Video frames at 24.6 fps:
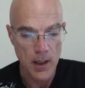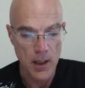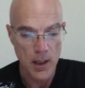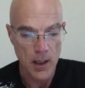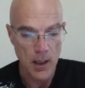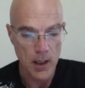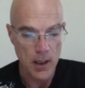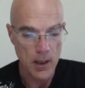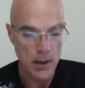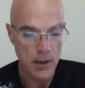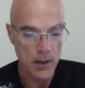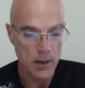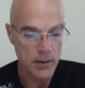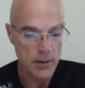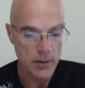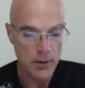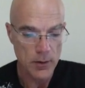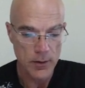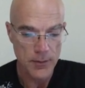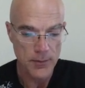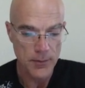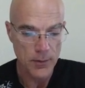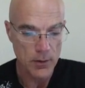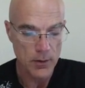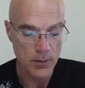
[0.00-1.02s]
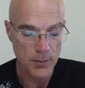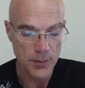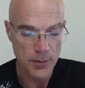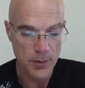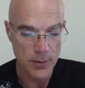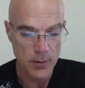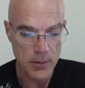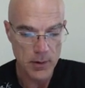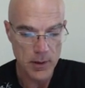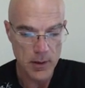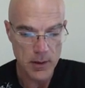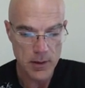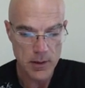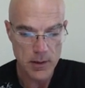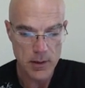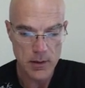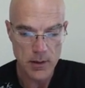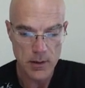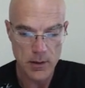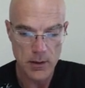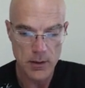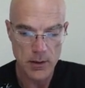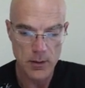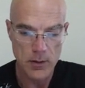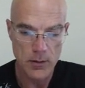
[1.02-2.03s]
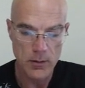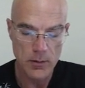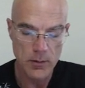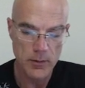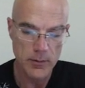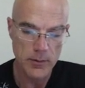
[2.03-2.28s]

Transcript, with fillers: I, I, so if you compute this, you